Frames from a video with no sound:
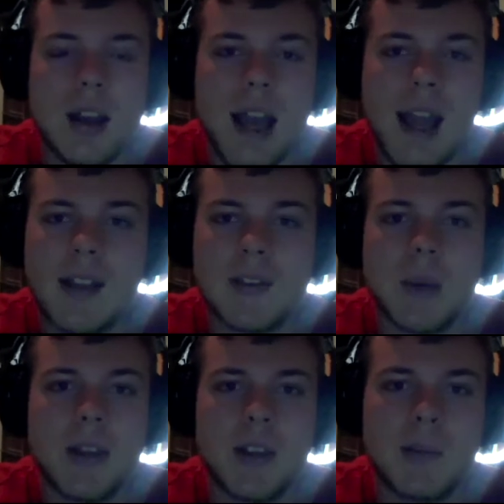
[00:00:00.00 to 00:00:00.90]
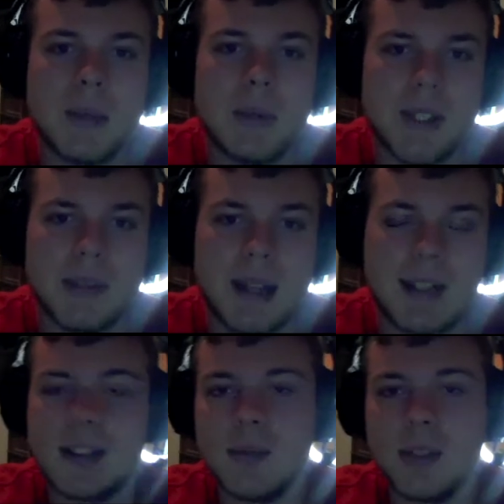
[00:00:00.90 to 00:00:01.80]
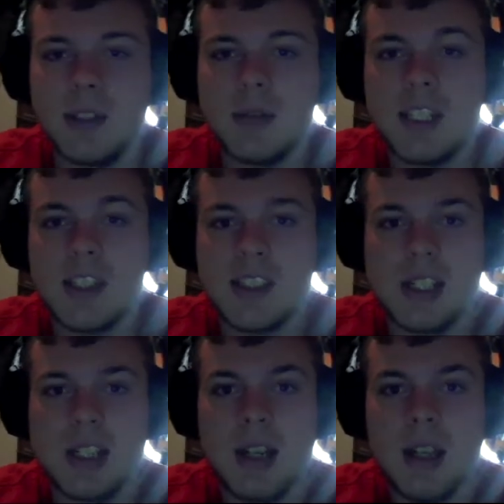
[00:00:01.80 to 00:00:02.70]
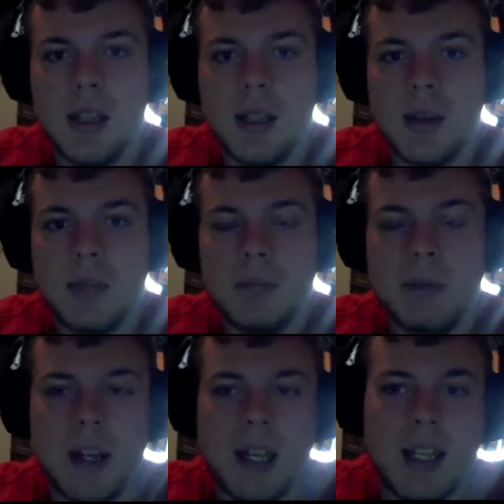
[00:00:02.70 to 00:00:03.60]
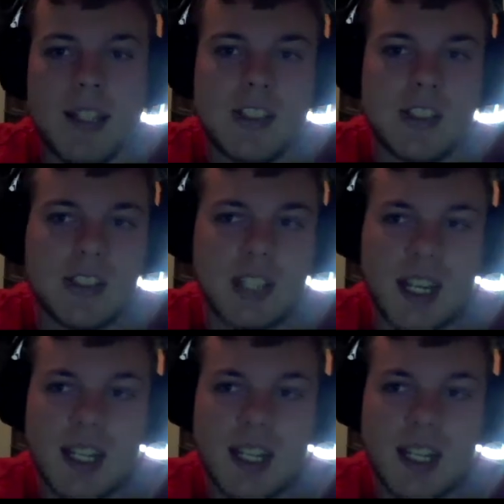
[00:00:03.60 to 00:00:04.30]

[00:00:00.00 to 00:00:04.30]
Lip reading: as well as people expected him to do this year? But it's just like an